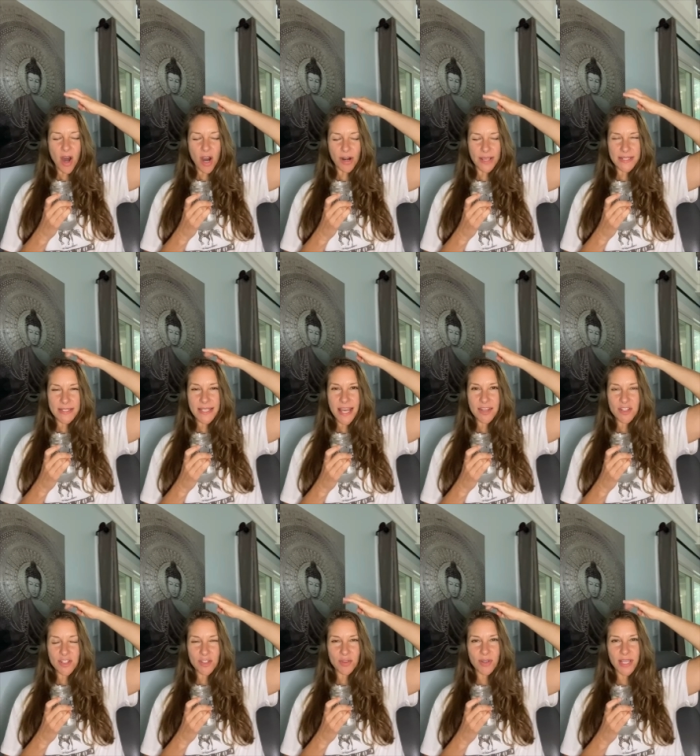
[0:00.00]
our
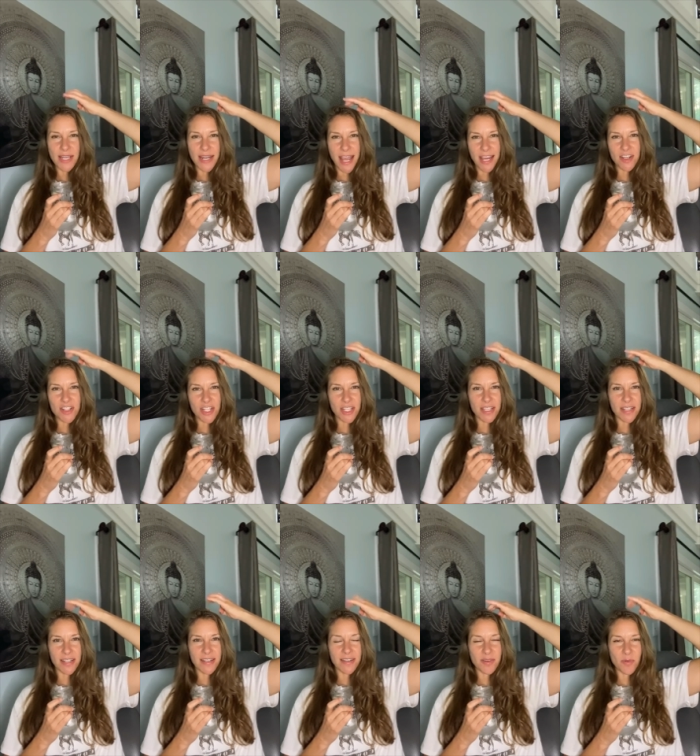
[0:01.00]
intentional
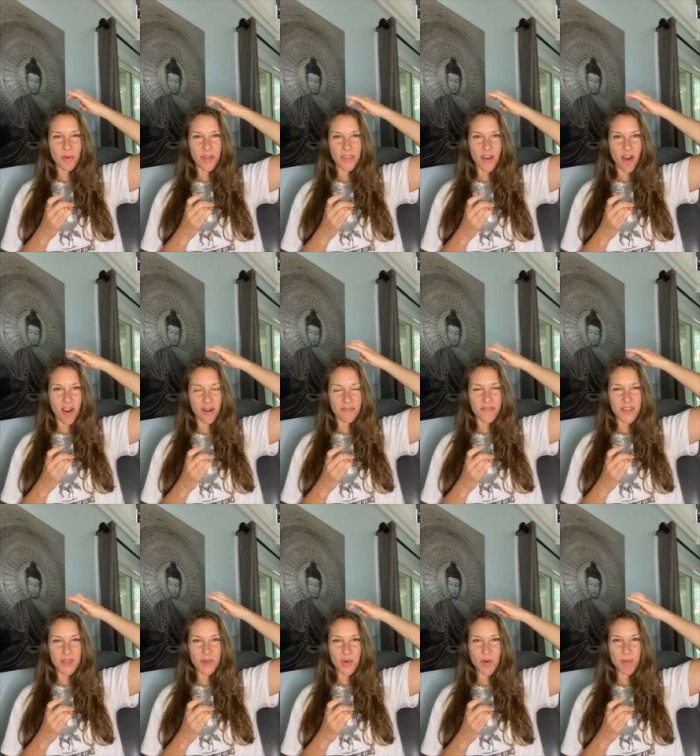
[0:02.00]
connection with our
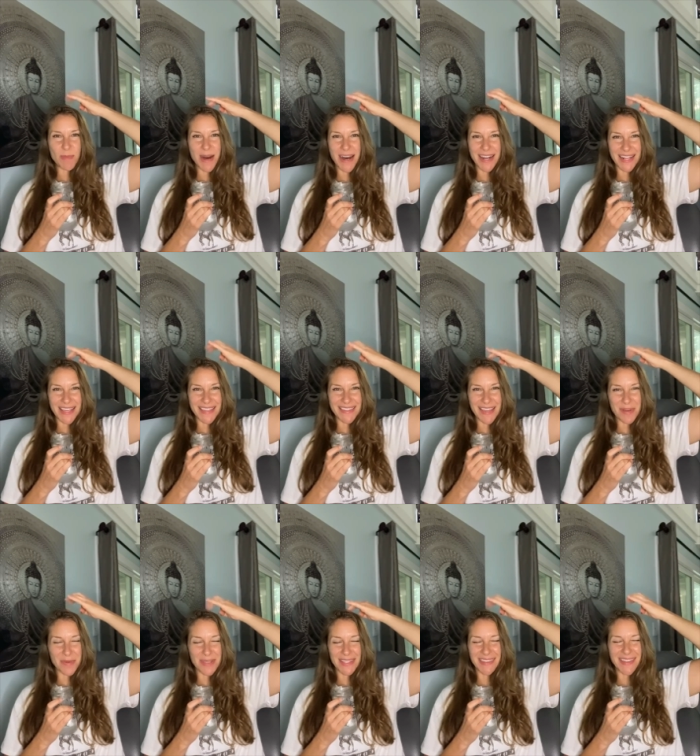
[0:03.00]
physical body that
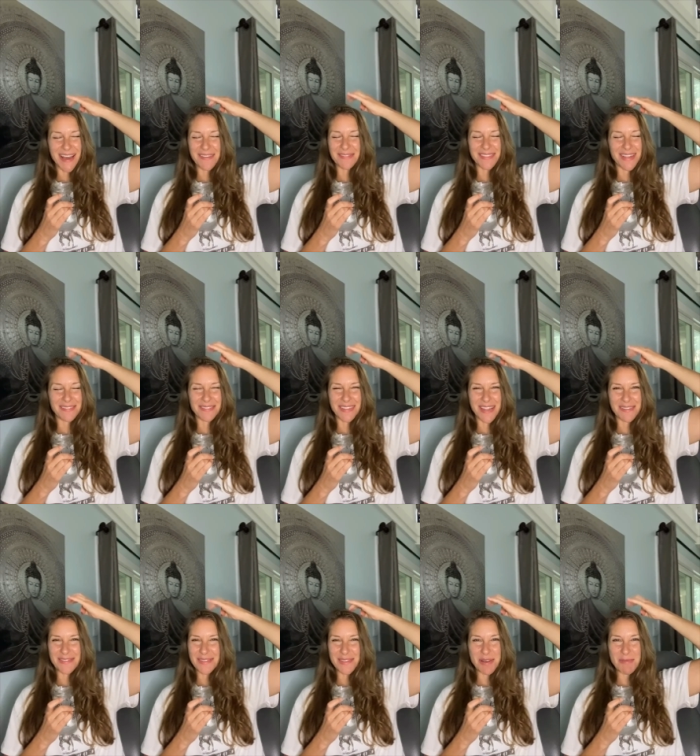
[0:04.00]
we love, love,
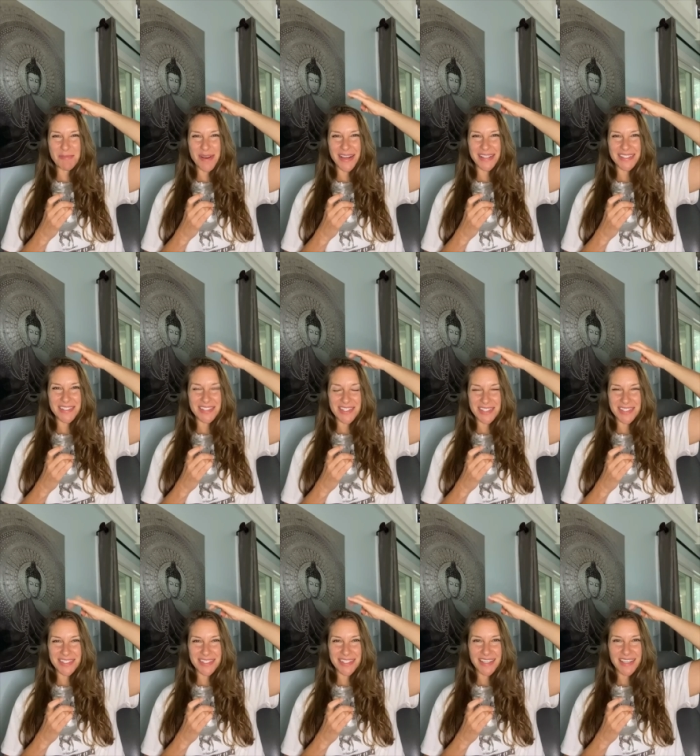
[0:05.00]
love so much.